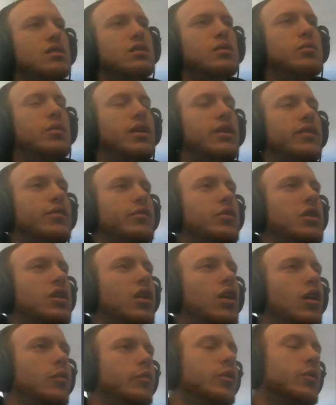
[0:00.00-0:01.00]
Come on, someone
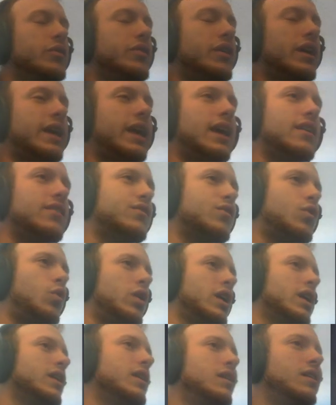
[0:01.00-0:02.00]
call me with, like,
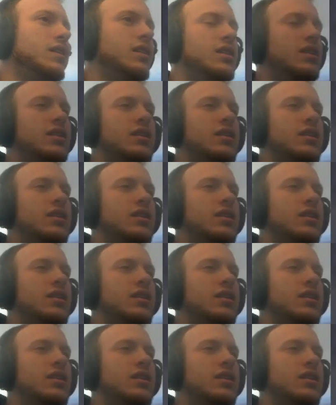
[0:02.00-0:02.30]
ace-queen.